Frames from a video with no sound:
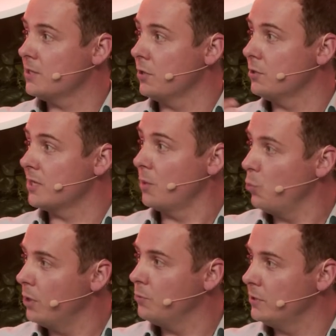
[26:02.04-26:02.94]
to understand
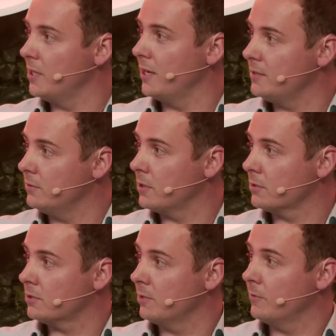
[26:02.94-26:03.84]
what would the ideal
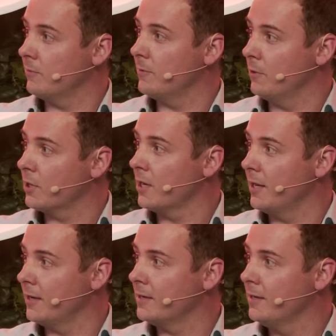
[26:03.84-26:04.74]
contraceptive look
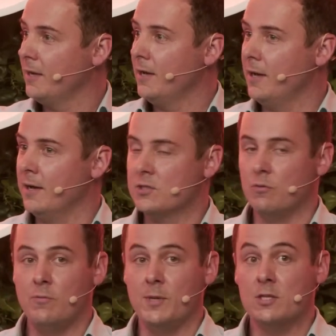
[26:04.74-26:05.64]
like.
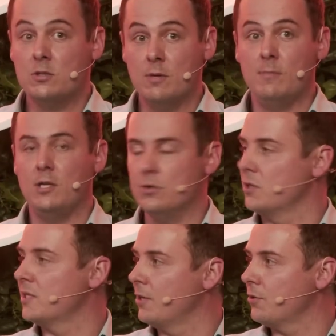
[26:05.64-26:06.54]
So we've been extremely
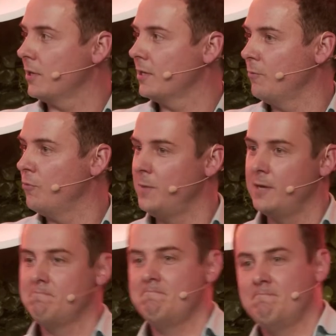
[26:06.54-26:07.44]
user-centric, and we've
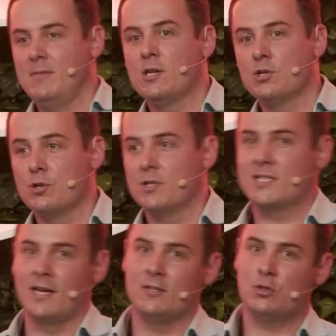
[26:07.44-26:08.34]
been making sure the
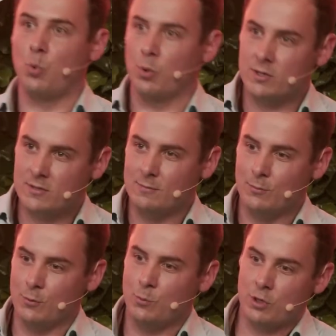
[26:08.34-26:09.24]
science
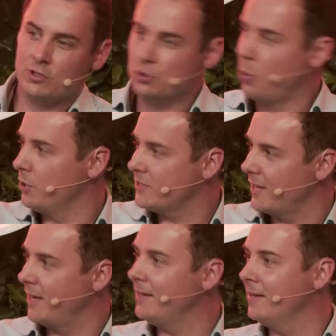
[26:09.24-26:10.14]
works towards
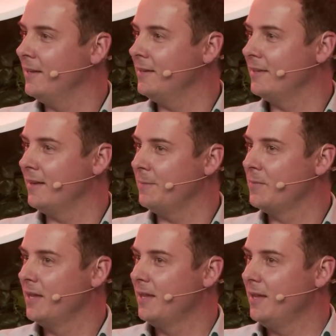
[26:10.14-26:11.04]
that. And
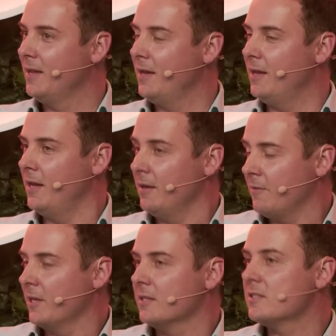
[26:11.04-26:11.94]
I
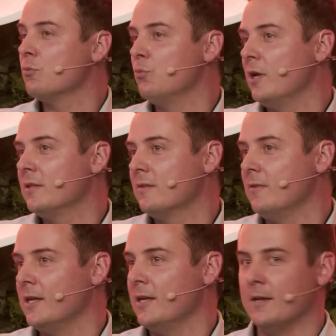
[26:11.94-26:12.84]
think it's
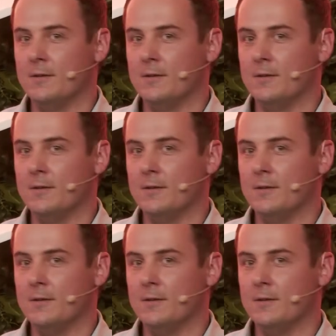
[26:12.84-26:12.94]
relatively,